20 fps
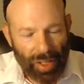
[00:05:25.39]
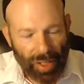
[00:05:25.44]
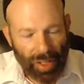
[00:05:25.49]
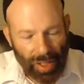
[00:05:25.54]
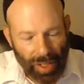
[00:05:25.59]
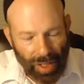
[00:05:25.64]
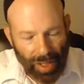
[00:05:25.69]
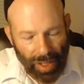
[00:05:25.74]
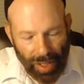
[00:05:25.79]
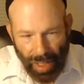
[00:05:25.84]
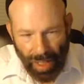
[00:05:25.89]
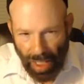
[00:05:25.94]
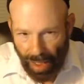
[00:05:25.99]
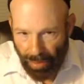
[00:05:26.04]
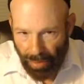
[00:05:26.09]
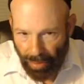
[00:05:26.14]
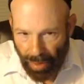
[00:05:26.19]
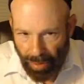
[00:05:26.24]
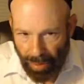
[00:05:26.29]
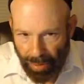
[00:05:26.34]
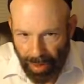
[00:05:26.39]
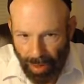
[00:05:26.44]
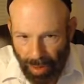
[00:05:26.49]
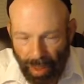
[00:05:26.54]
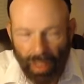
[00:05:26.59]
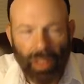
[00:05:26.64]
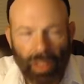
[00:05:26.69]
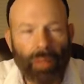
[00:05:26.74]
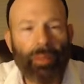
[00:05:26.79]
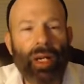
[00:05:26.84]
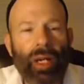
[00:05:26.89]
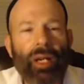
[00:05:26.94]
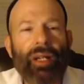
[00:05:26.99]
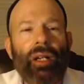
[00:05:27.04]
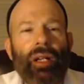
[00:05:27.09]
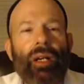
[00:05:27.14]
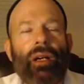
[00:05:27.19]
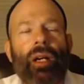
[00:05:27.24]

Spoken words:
and this is exactly what we're going to be talking about here,